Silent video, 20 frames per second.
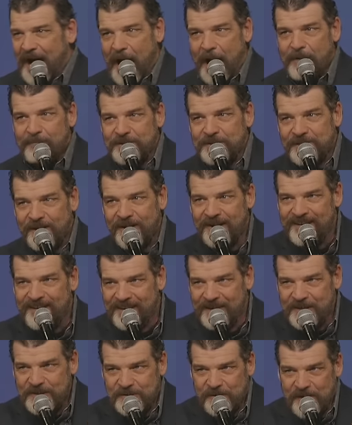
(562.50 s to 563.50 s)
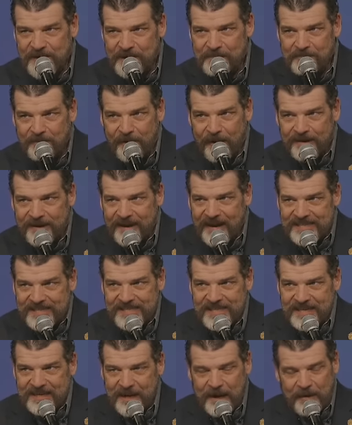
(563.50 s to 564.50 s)
I was on uh, Trinity
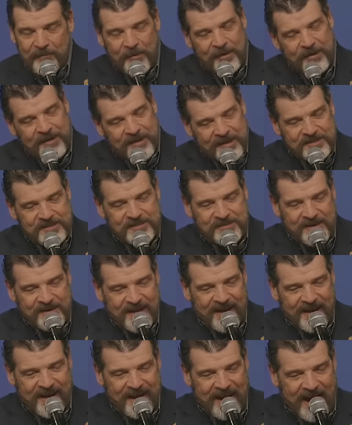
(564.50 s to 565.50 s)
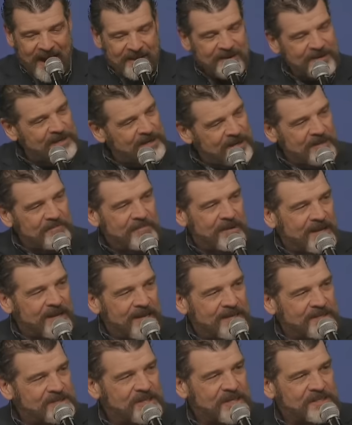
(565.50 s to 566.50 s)
Broadcasting Network yesterday. I, did anybody
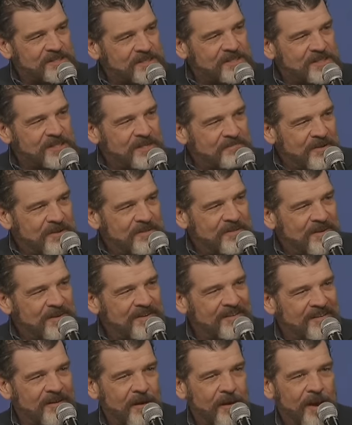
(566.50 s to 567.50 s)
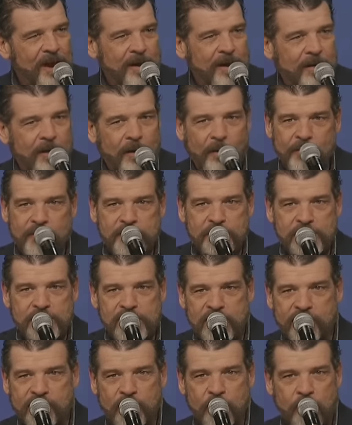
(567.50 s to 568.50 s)
get a chance to see me on there? Y'all like, no, this
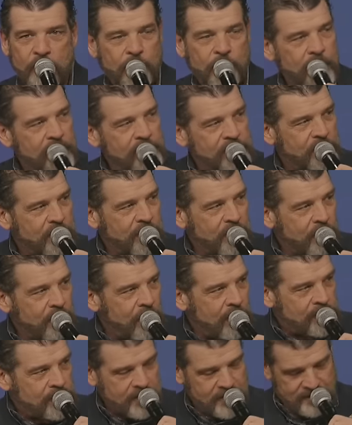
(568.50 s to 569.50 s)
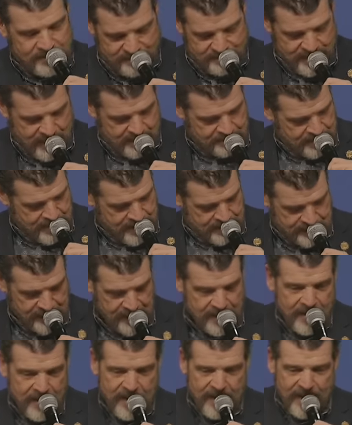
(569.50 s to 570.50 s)
Pacific Northwest, we don't watch it, that mess.
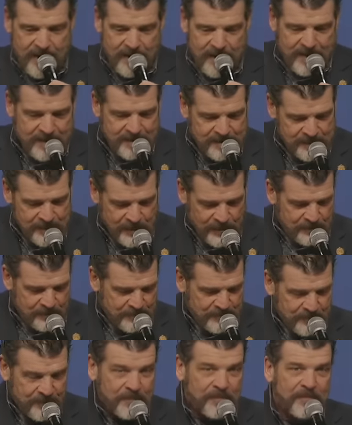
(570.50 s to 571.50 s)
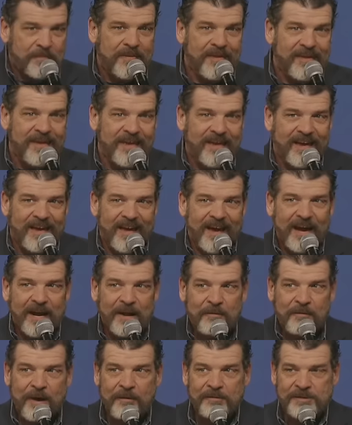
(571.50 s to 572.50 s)
So,
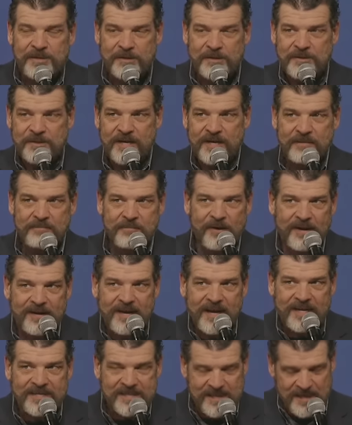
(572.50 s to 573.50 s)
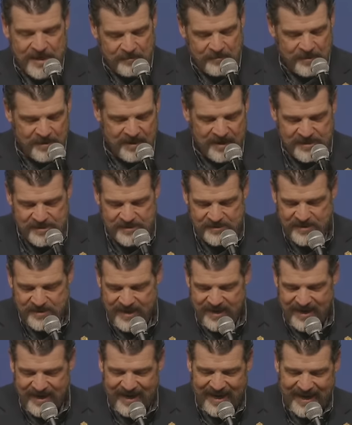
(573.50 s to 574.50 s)
anyway, I was on Trinity Broadcasting Network
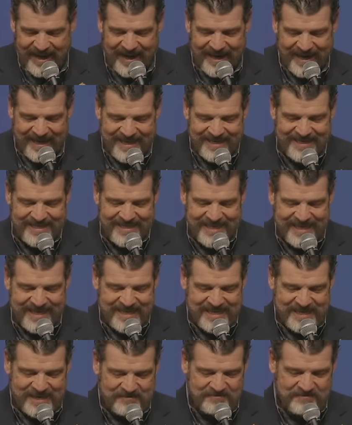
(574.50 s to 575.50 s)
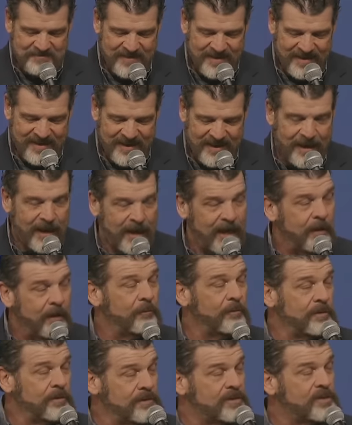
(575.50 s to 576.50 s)
yesterday, and um, it
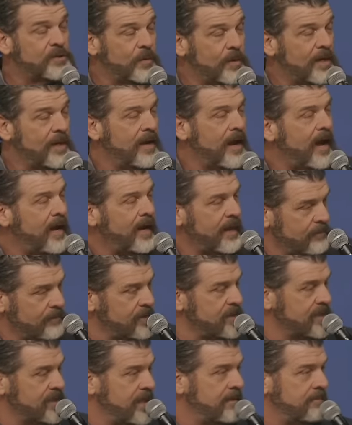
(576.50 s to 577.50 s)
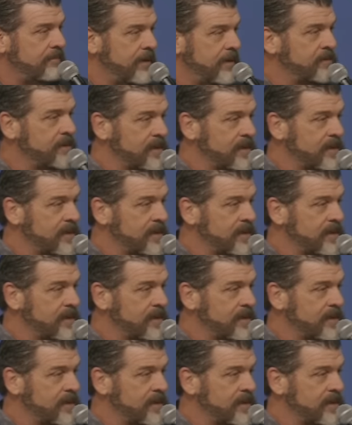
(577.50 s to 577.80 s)
was 29. It was leap. It was